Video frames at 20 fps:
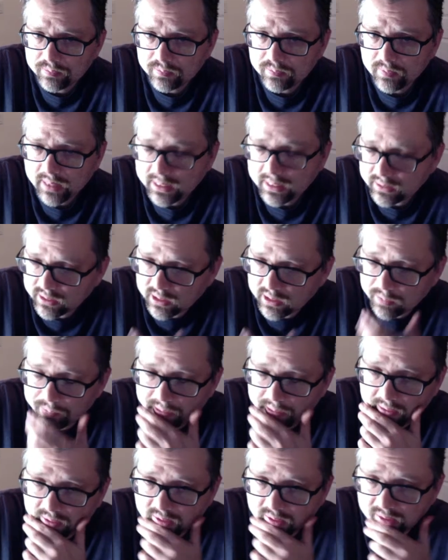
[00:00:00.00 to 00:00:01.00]
as he
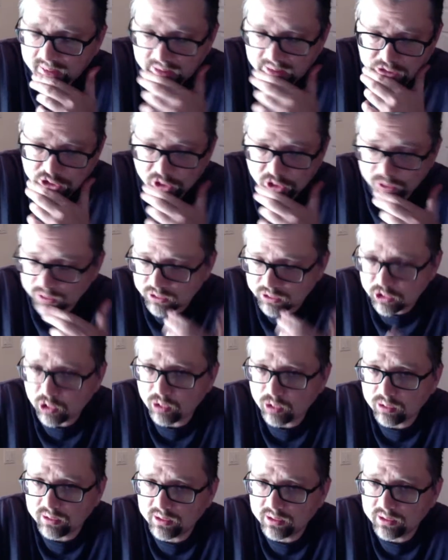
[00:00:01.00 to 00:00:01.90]
apparently has shown a total